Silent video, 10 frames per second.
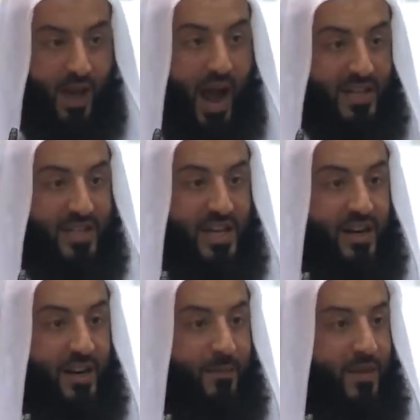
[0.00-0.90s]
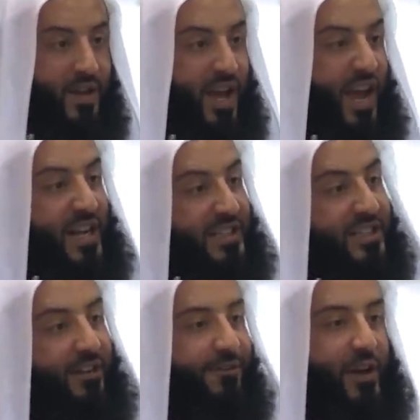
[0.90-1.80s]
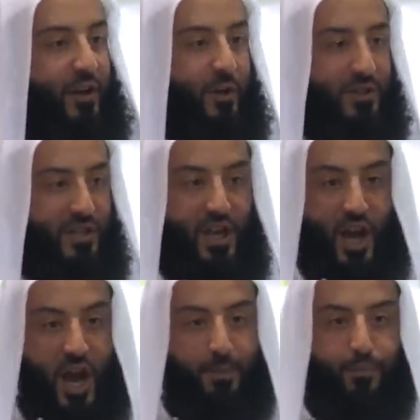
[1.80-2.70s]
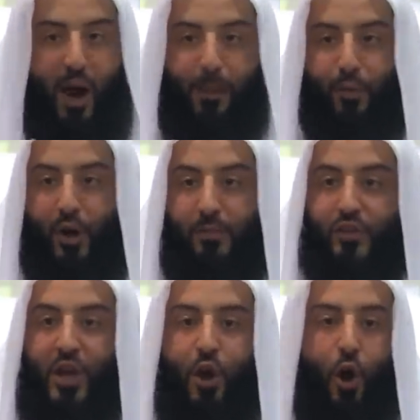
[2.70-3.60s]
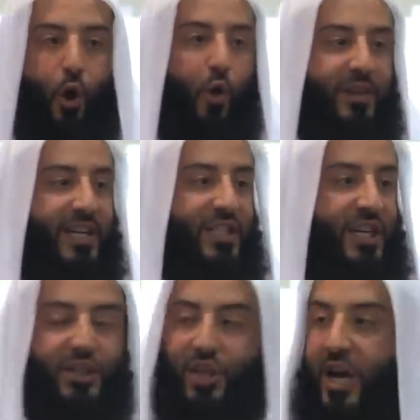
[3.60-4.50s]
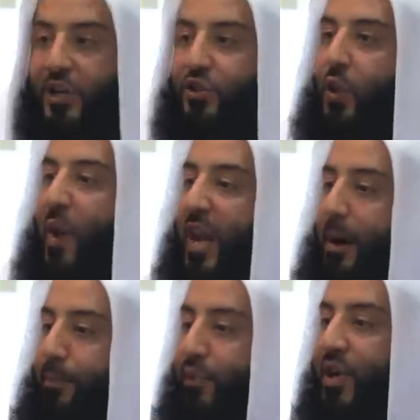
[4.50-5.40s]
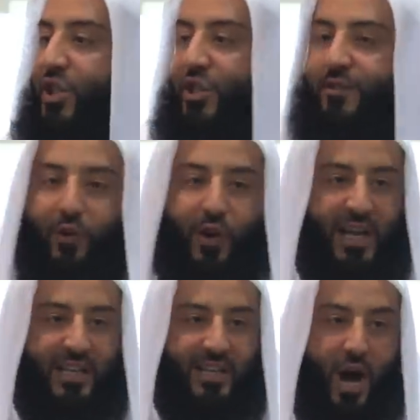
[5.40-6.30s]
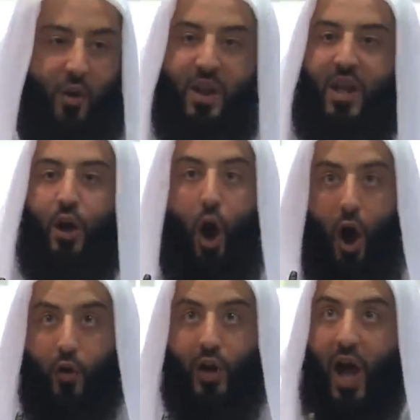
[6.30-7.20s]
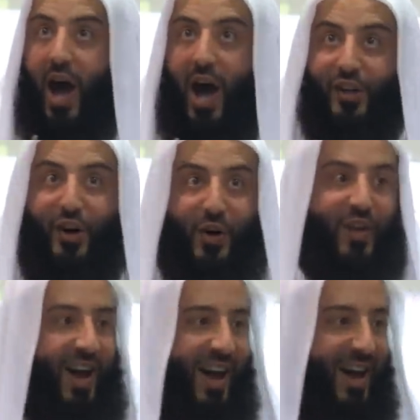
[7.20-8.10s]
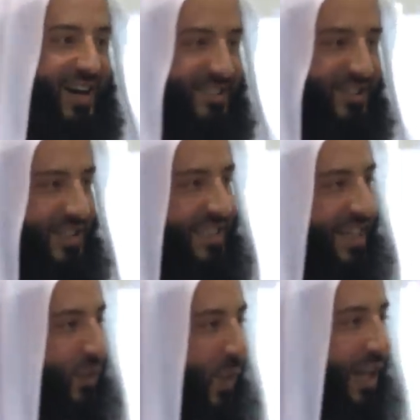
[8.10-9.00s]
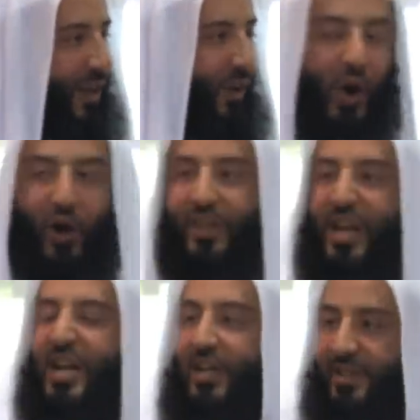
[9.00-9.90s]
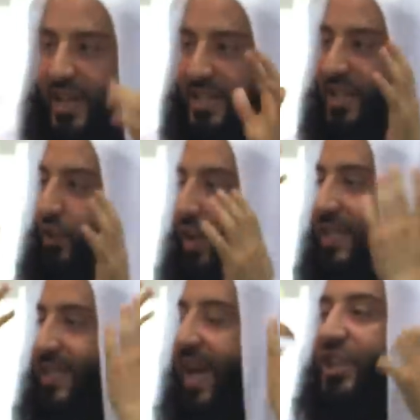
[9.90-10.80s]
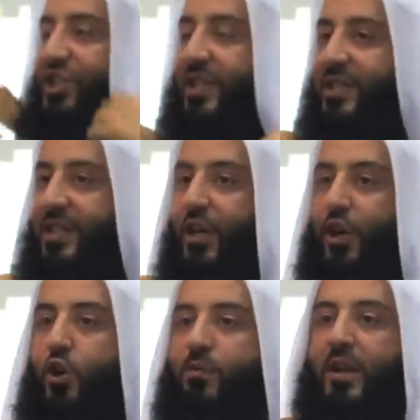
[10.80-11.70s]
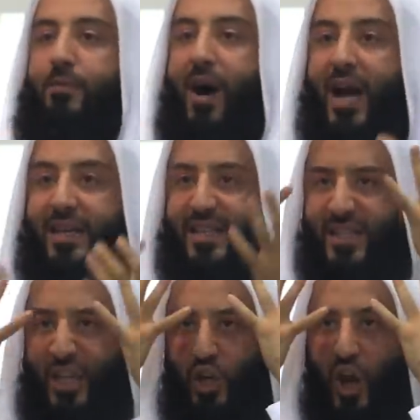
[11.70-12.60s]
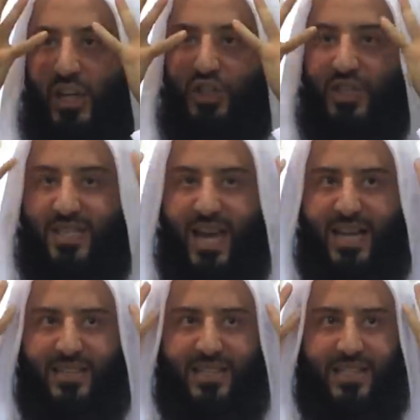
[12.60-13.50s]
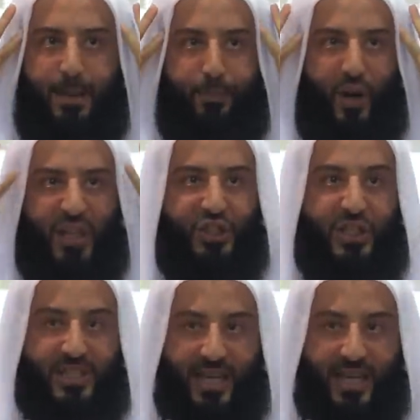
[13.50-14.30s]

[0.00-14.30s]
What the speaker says: as in difficulty, in problems, who does he turn to when a bridge is falling down? Oh God, oh God. See that one Lord, there's three sections in the human mind. There's the conscious head, the subconscious